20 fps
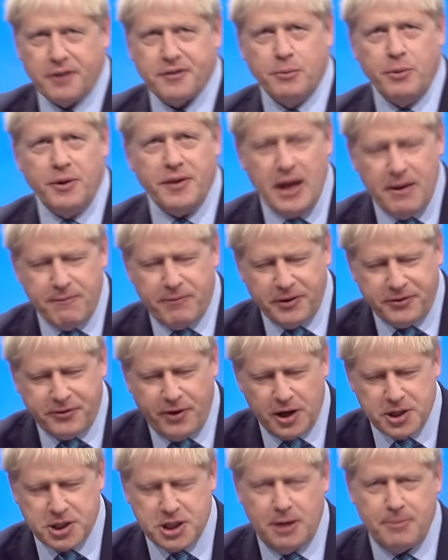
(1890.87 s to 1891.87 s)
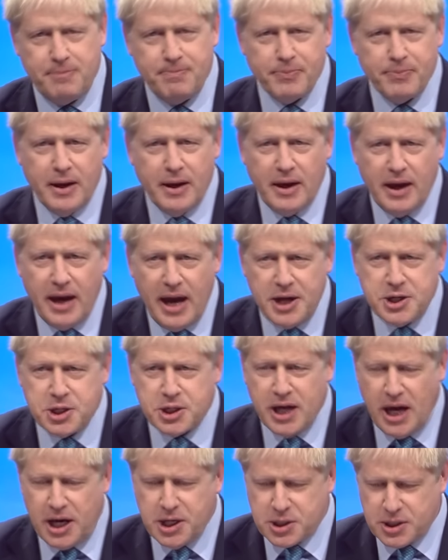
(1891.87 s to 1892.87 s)
And with infrastructure,
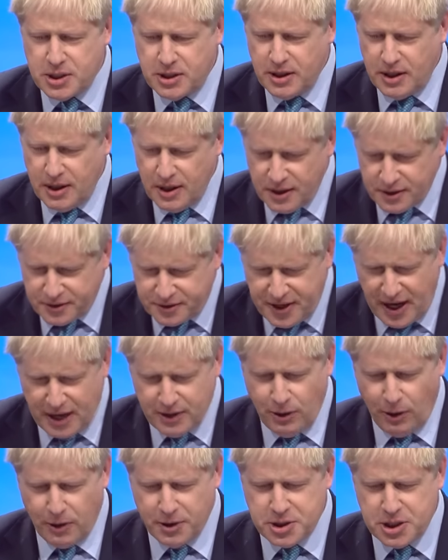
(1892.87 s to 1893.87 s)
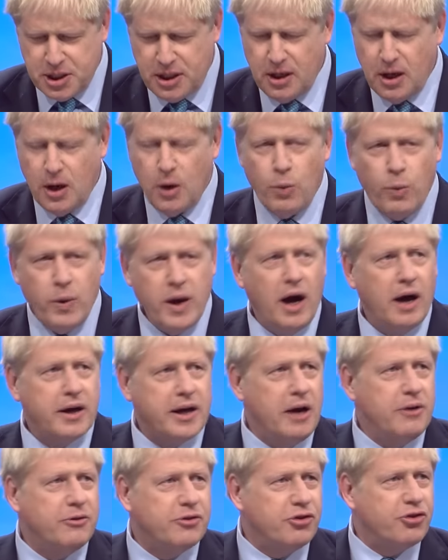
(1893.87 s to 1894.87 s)
education, technology, we are
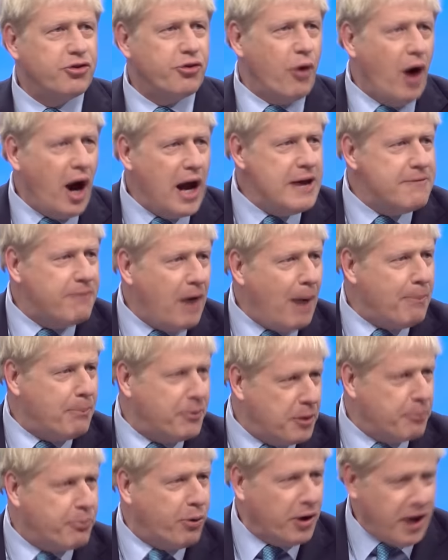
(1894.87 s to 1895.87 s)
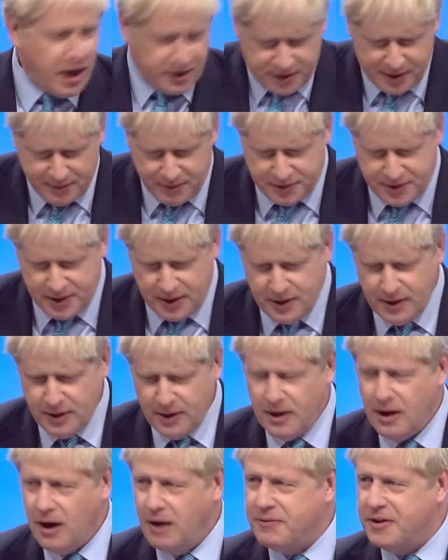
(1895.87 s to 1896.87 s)
going to drive up the productivity
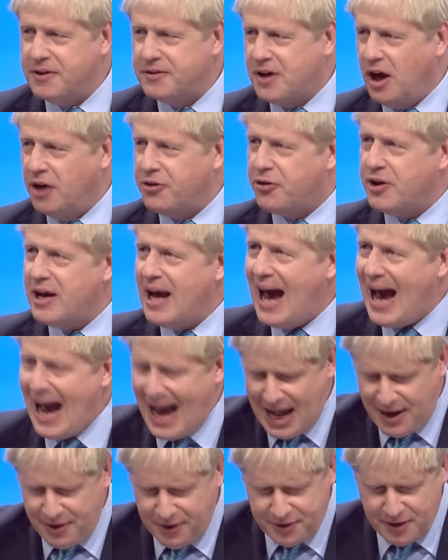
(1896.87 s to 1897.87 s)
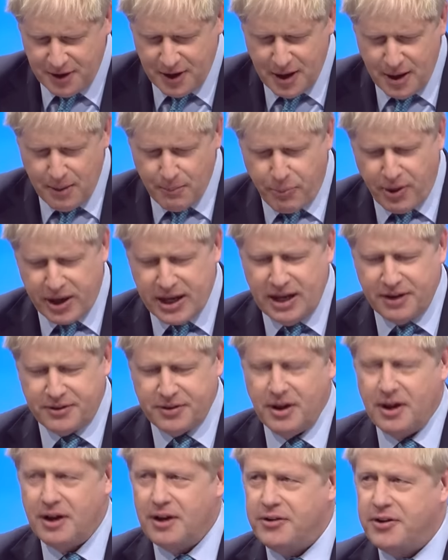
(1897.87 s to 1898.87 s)
of this country and bring it
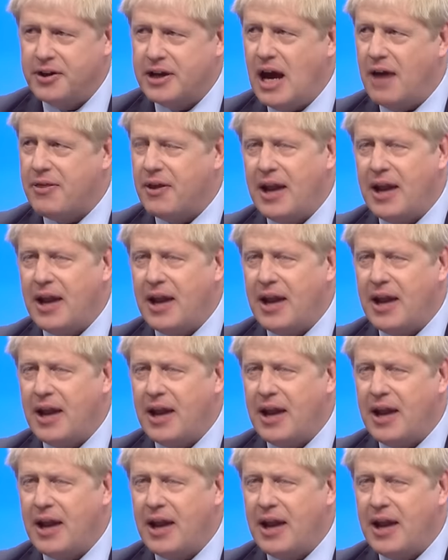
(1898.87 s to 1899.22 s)
together.